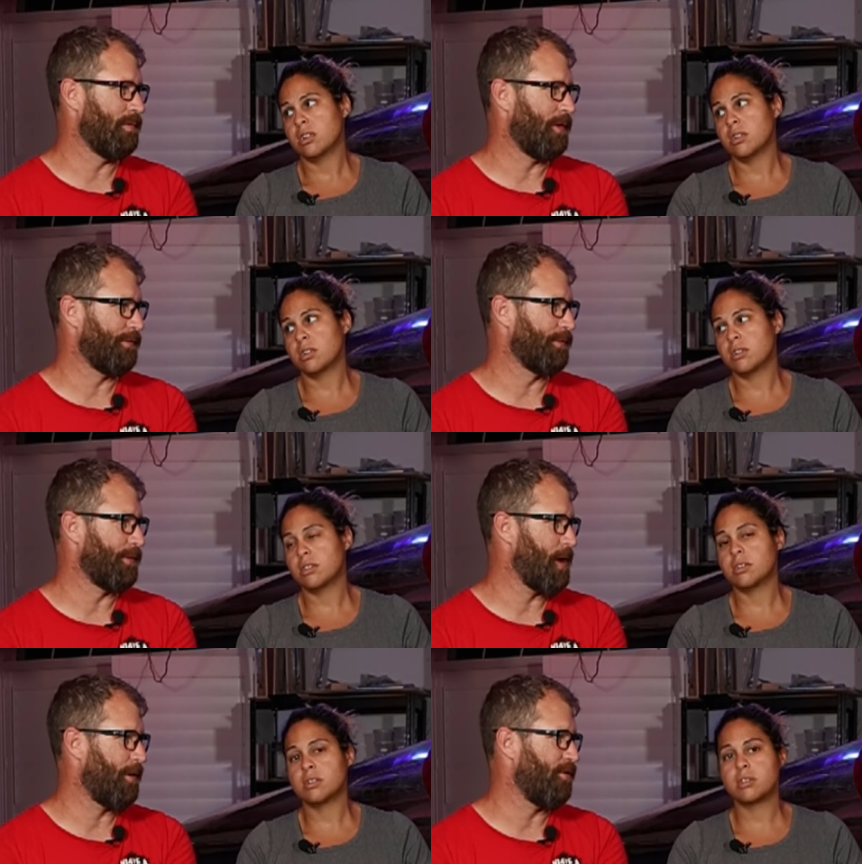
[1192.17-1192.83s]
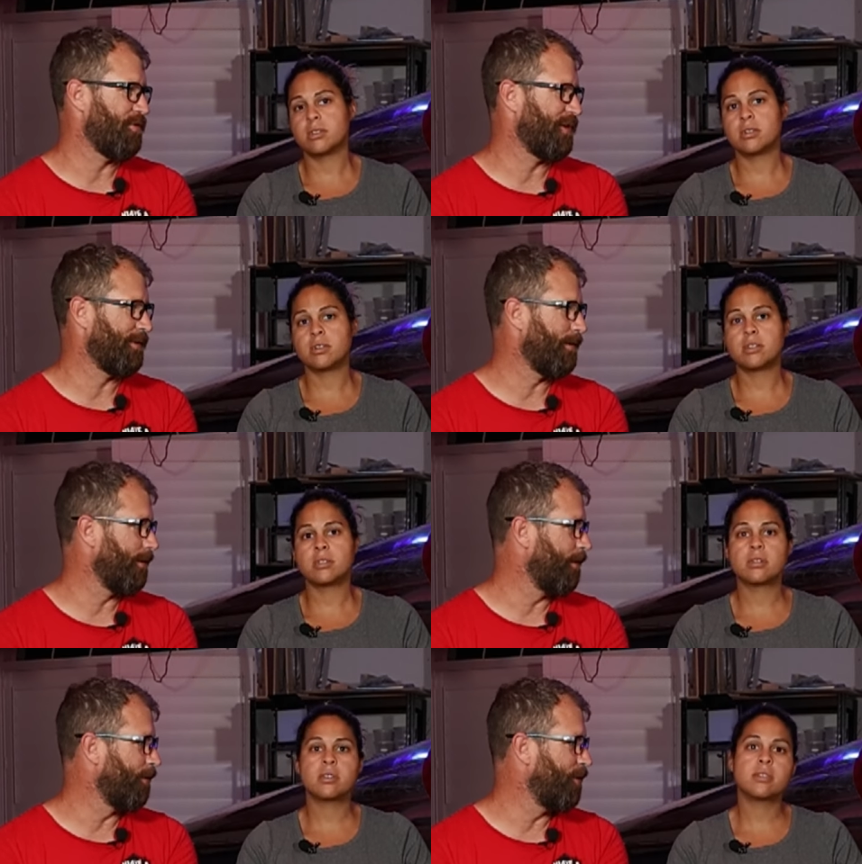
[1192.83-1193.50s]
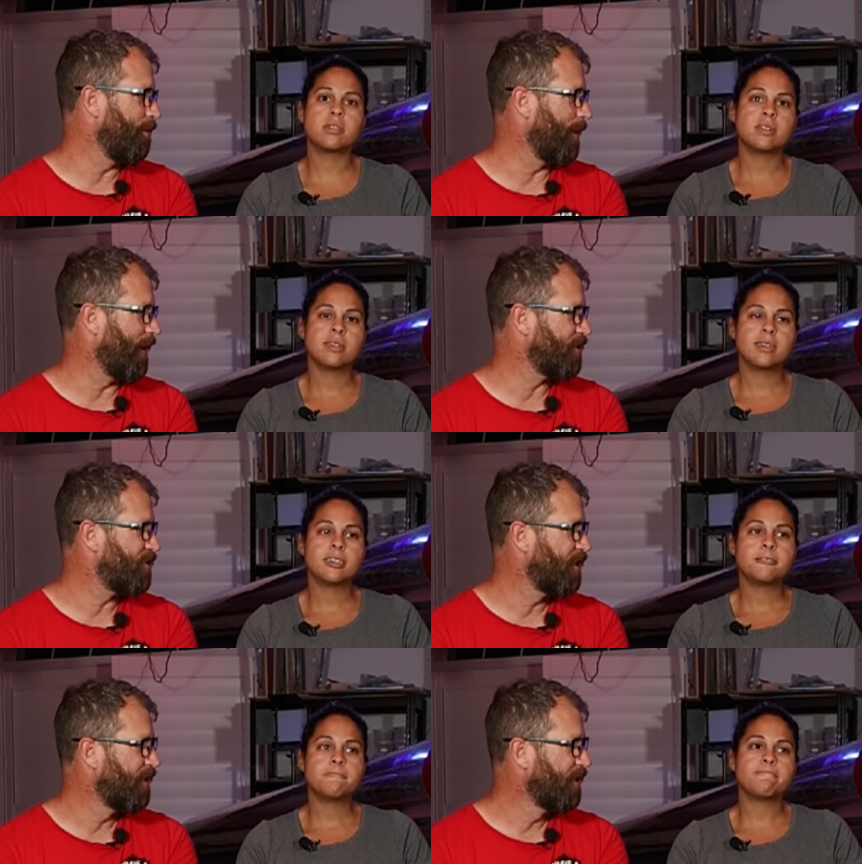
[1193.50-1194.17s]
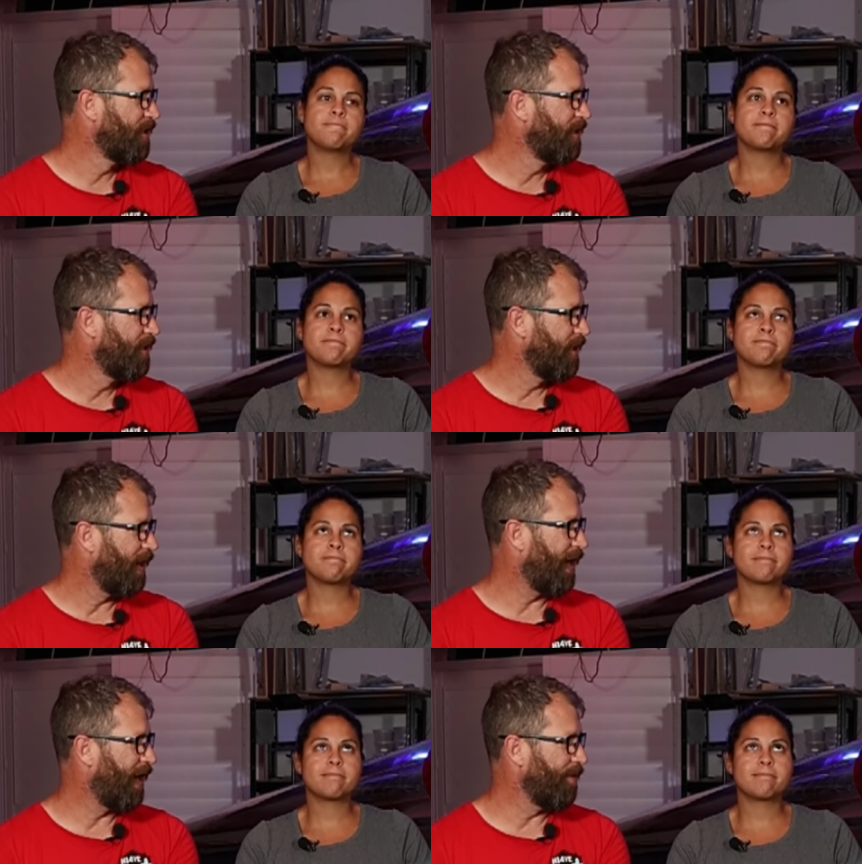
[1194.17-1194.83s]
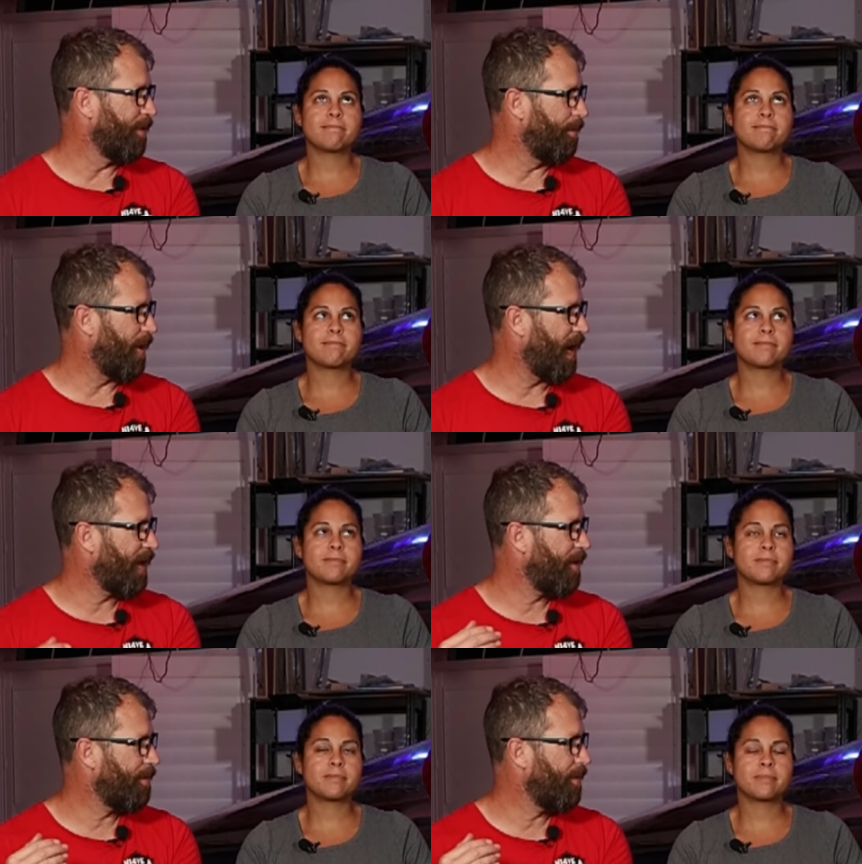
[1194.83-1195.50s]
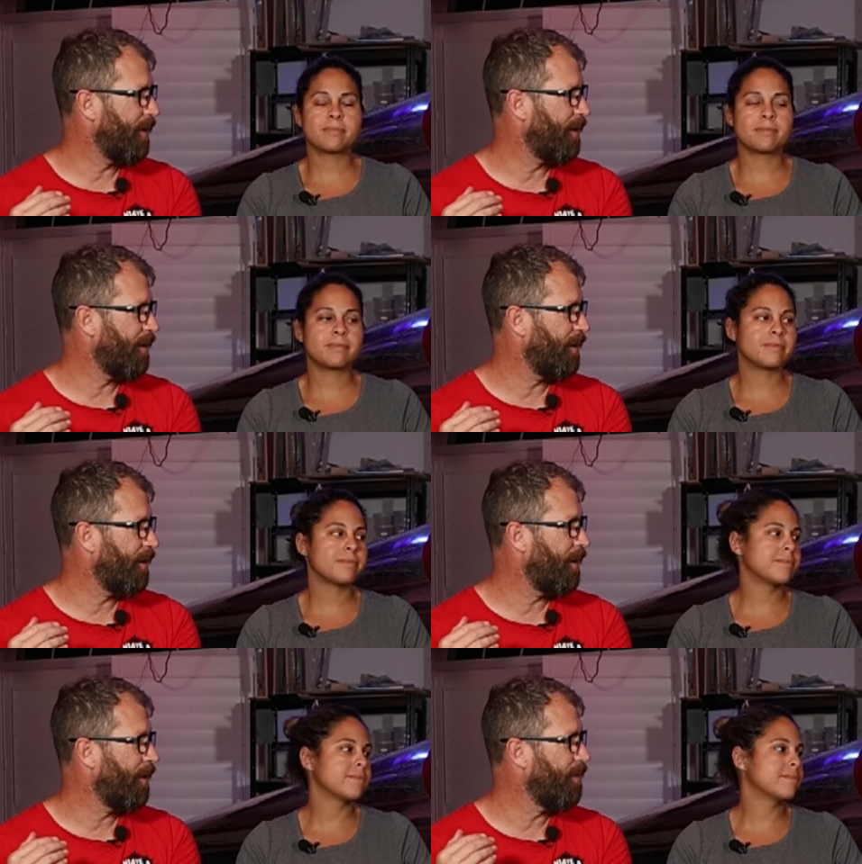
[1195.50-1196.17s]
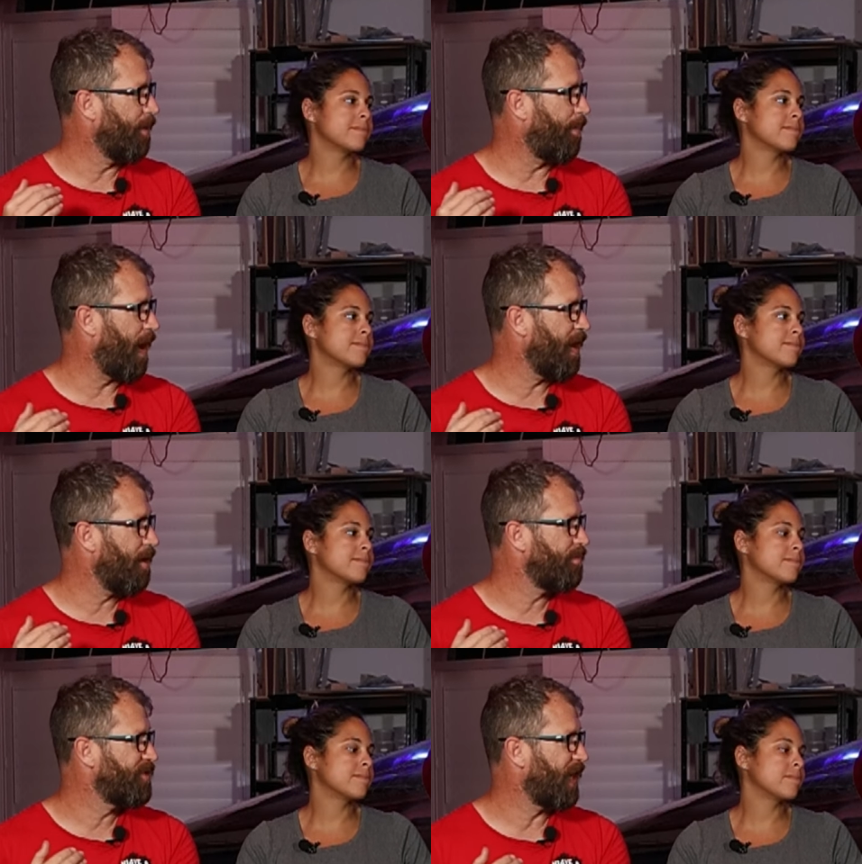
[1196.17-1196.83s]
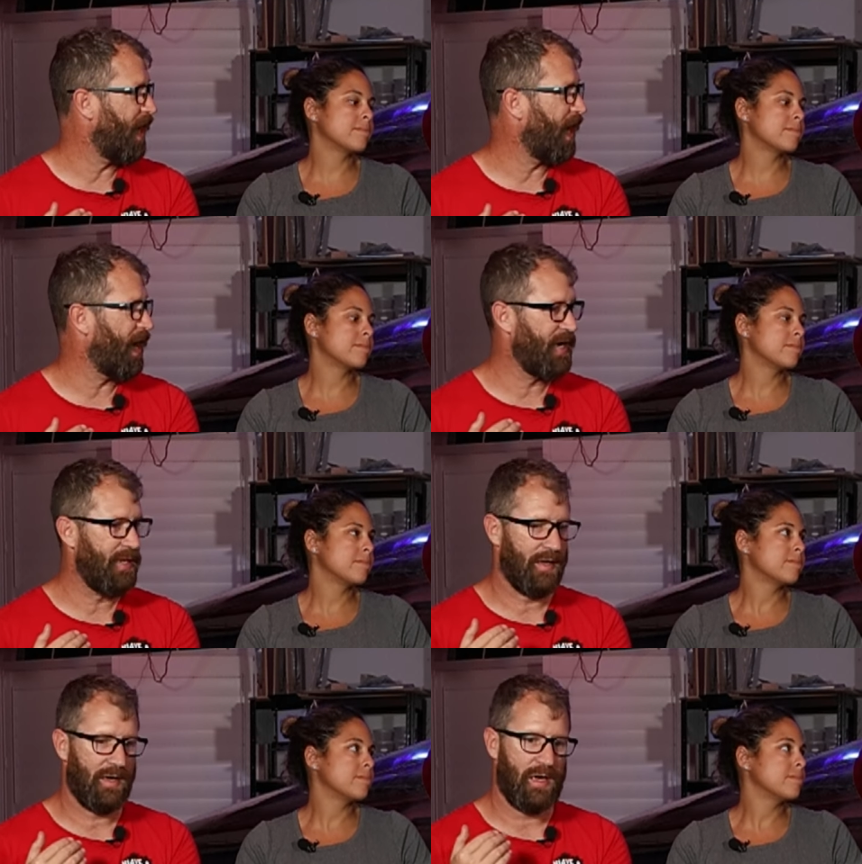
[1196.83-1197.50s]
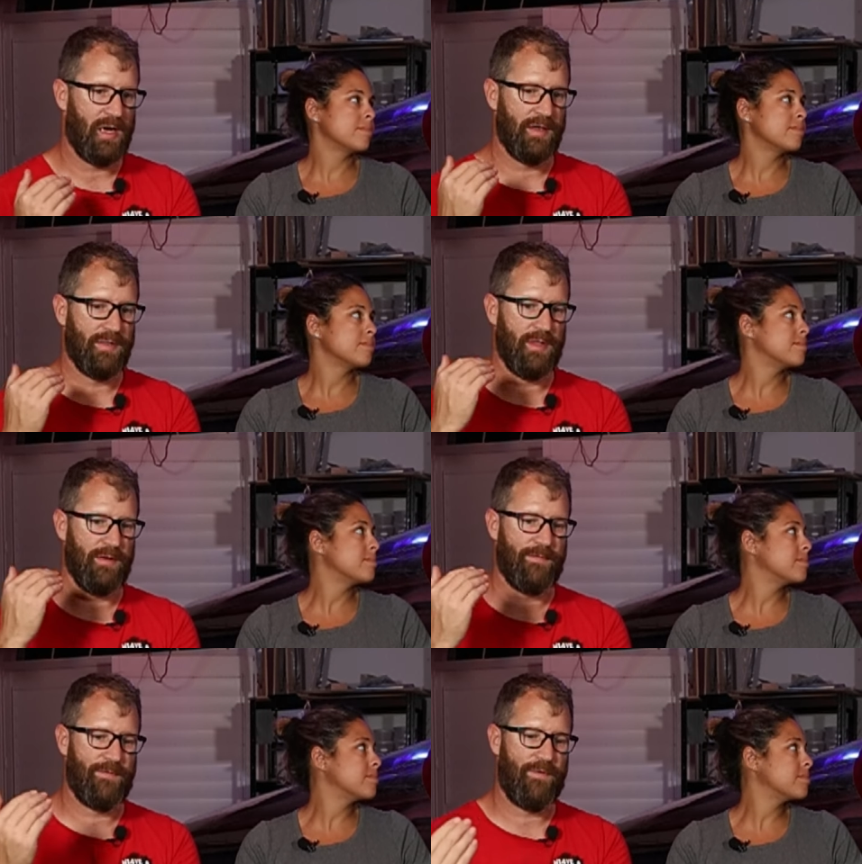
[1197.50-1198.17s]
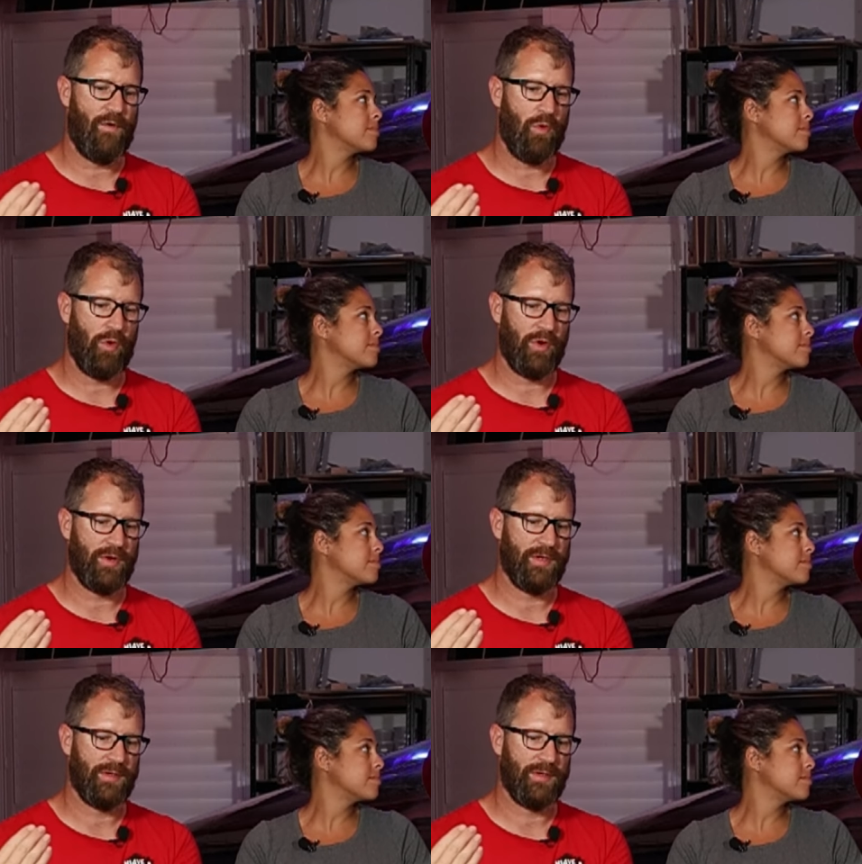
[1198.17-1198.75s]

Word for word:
Speaker 1: also countersinked a little too much. Uh, the bottom, the bottom side on the Ford